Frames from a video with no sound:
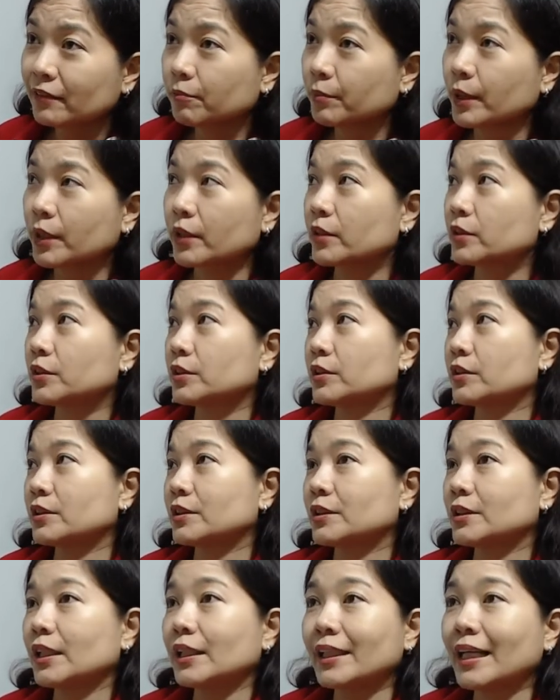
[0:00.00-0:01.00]
because
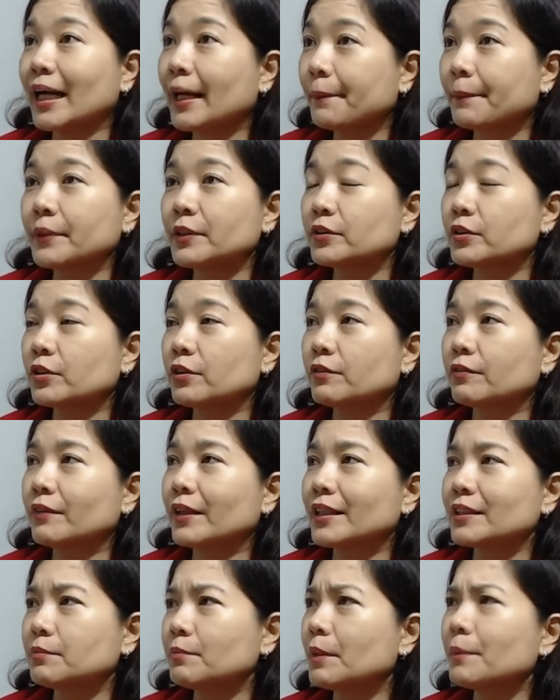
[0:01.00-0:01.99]
mm-hmm. it happens so
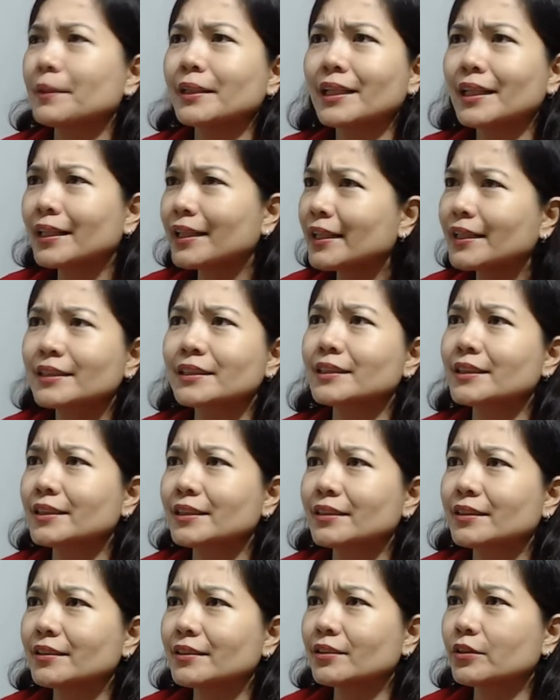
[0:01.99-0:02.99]
fast, maybe the least
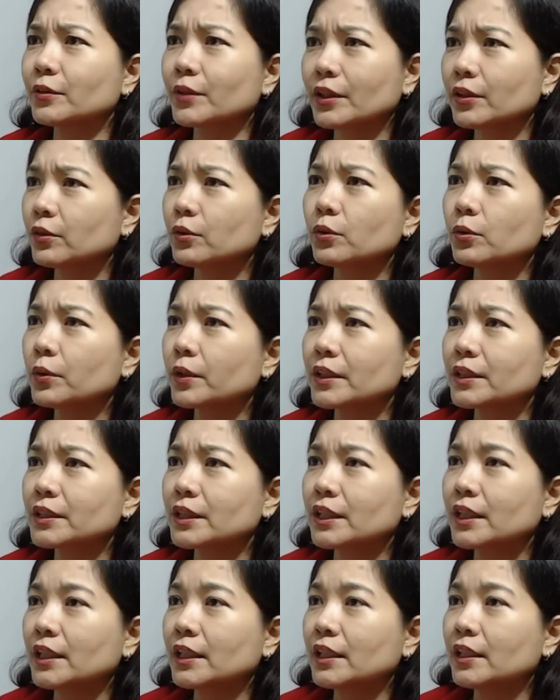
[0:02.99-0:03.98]
you can do is
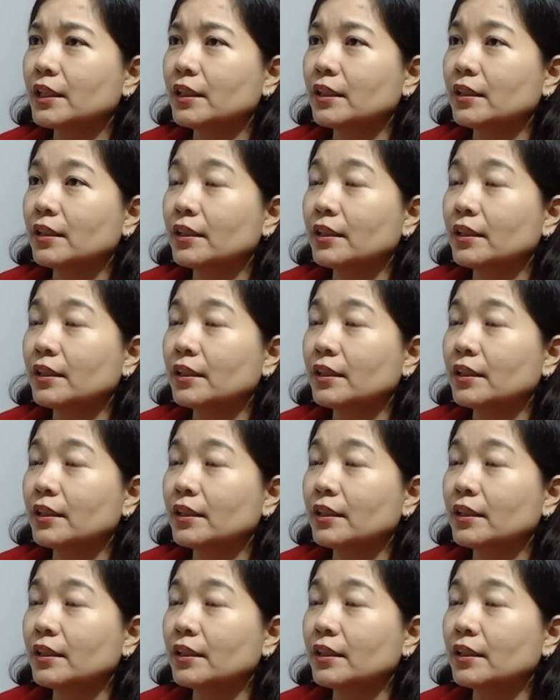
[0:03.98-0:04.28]
let him fend